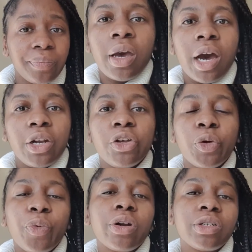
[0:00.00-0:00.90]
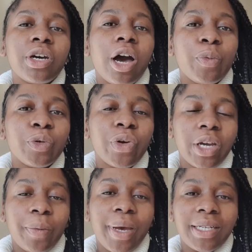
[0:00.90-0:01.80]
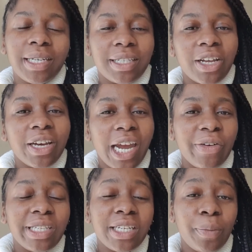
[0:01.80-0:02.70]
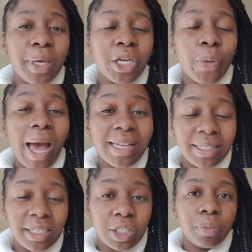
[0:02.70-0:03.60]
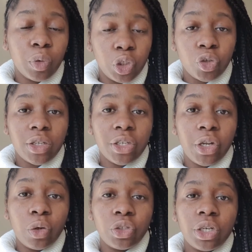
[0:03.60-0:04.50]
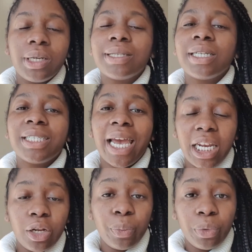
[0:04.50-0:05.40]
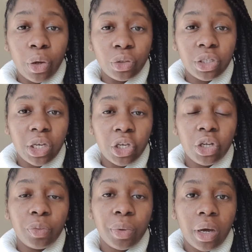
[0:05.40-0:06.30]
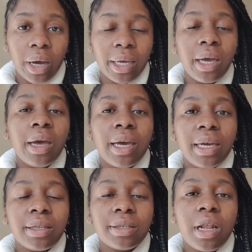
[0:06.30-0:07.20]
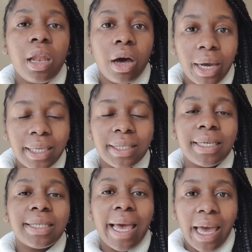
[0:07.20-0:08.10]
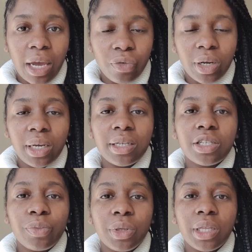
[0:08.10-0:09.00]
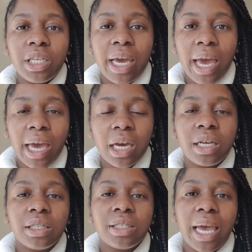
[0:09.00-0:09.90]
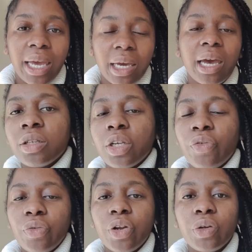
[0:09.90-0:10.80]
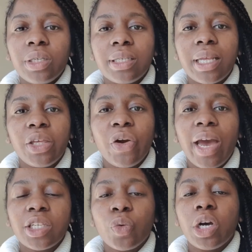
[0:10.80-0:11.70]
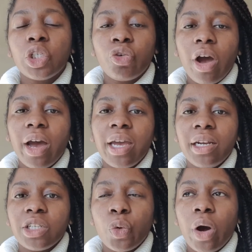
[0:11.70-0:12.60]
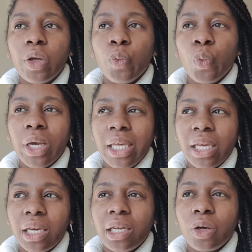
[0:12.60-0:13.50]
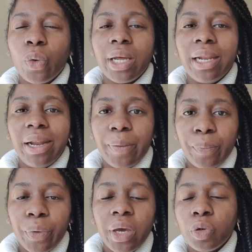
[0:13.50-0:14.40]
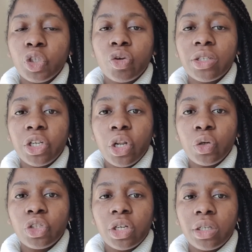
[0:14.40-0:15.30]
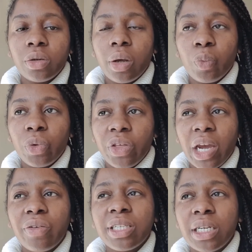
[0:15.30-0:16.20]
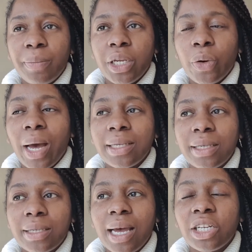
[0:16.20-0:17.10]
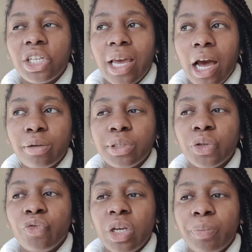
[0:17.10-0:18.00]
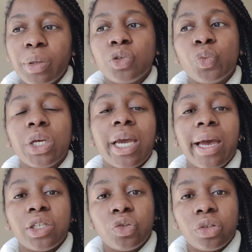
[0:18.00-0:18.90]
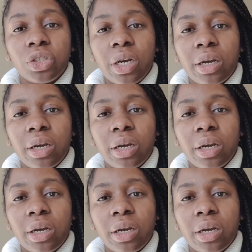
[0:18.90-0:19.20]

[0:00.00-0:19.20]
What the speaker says: Another product I would recommend is our keratin amino acids moisturizing lotion. It's a daily lotion that you can apply. It's light, it's airy, it's something that your hair can take. So if you've noticed that your hair's quite dry and it's quite weak and quite limp, moisturizing lotion with the keratin amino acids actually helps to rebuild weak hair structure.